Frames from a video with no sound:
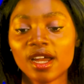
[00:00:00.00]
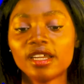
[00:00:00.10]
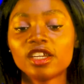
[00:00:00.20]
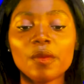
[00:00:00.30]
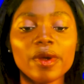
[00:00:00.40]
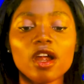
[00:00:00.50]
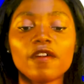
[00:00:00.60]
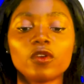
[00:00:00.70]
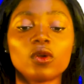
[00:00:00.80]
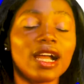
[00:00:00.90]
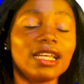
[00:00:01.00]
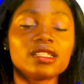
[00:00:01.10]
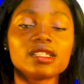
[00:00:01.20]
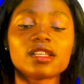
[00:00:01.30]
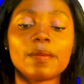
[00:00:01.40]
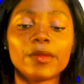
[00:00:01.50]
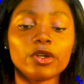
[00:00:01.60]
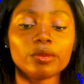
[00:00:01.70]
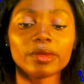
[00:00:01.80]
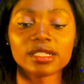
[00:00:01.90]
A number of localities and
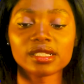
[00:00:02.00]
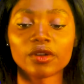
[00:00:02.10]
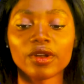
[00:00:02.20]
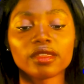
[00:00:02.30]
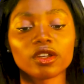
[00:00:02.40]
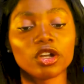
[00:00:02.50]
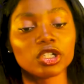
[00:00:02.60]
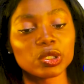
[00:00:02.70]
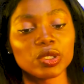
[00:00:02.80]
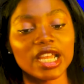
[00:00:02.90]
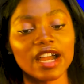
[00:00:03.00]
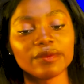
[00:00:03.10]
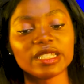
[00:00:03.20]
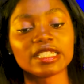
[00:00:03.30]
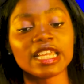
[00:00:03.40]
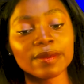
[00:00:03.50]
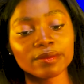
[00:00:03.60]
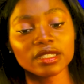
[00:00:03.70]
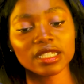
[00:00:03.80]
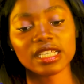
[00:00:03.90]
monuments around the country have been named